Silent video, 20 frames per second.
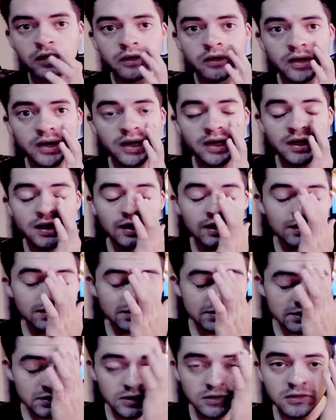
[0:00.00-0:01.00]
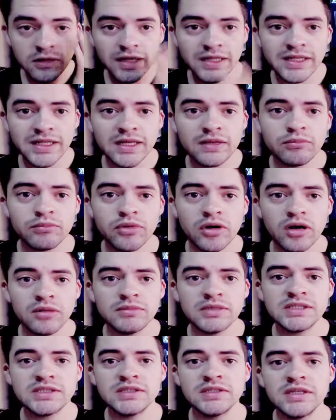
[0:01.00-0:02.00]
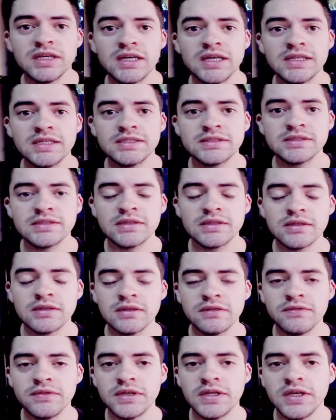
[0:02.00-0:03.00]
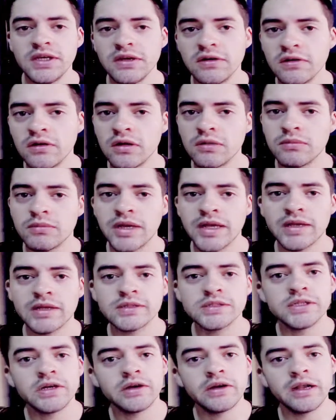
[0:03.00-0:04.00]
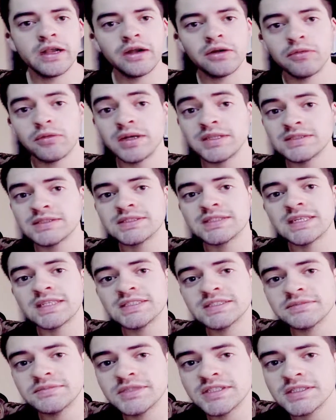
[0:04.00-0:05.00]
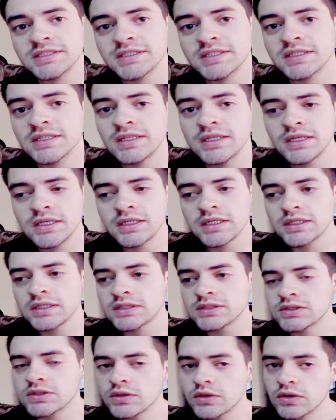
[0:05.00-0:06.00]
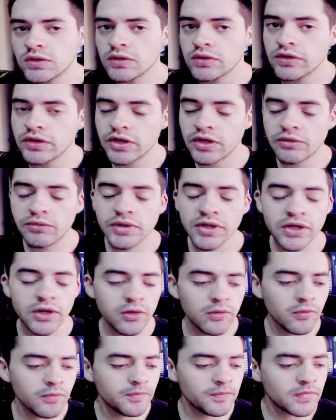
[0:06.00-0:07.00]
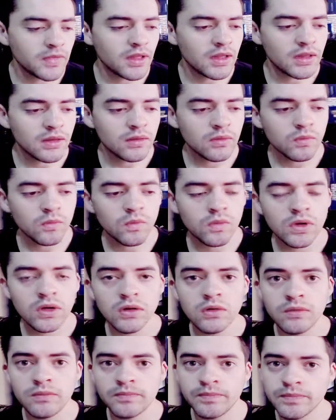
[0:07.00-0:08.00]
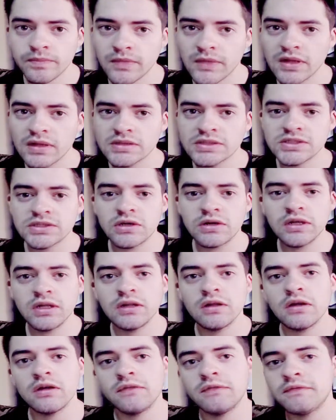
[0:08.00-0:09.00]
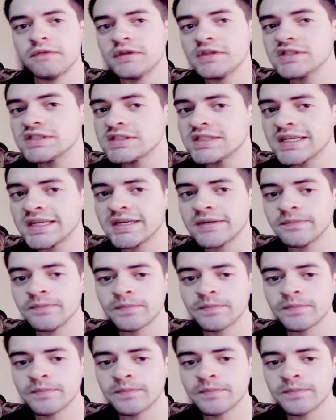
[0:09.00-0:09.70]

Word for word: Alright guys, so I did promise you guys a video on my Qatar Airways assessment, so here we go. Well, starting off, first day,